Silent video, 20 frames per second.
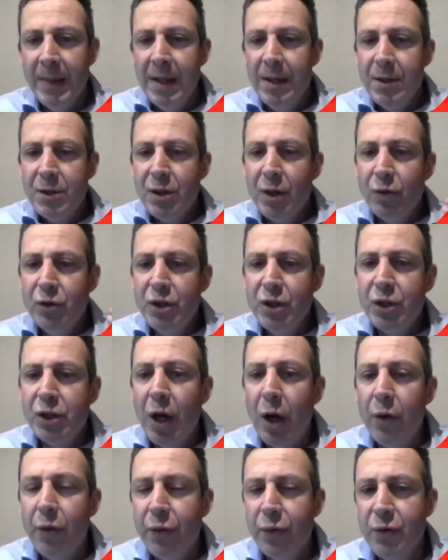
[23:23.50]
So I'll just
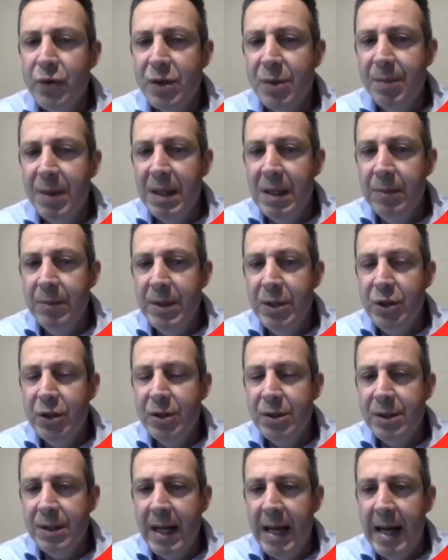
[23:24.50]
go through some
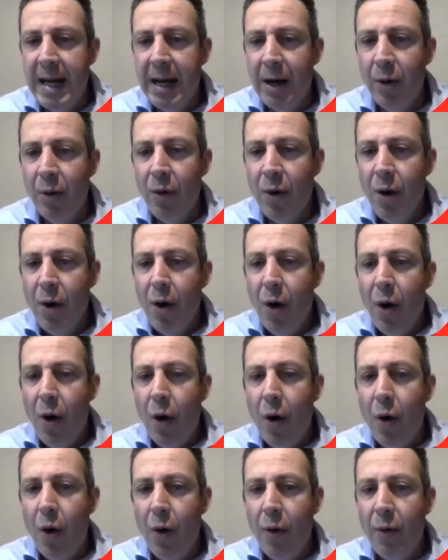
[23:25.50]
images now
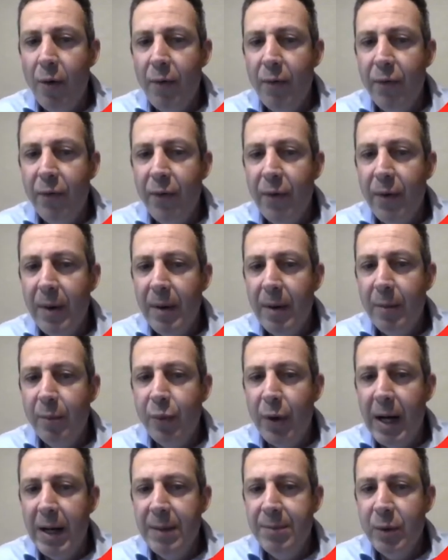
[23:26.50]
of
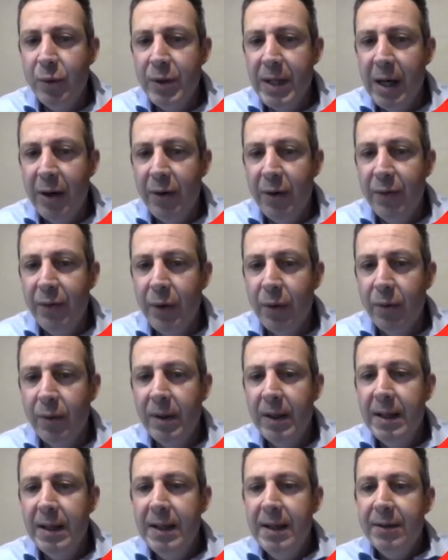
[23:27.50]
Bradmill, Yarraville.
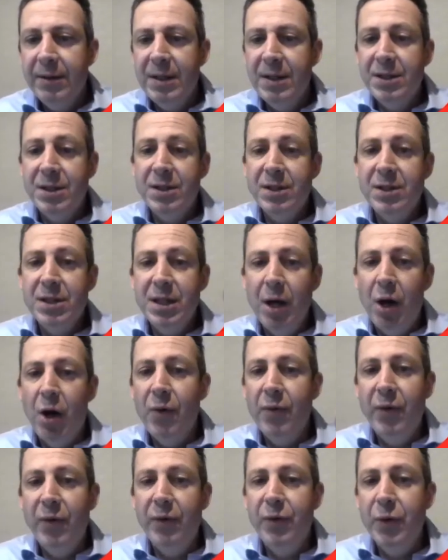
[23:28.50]
This is the
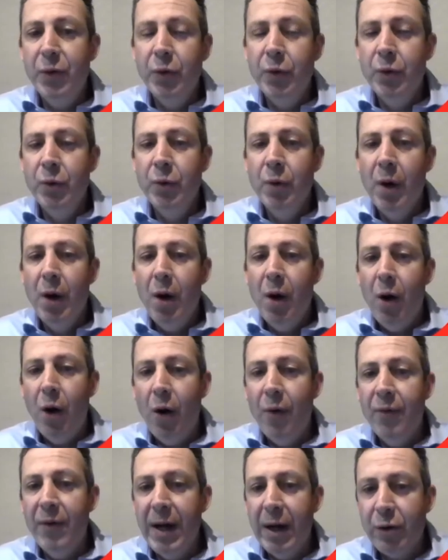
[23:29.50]
overview
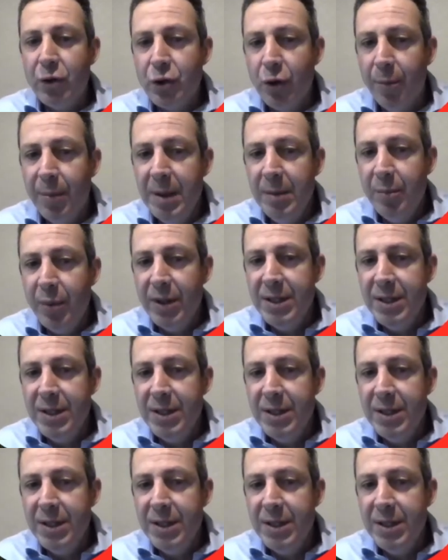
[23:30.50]
of our shopping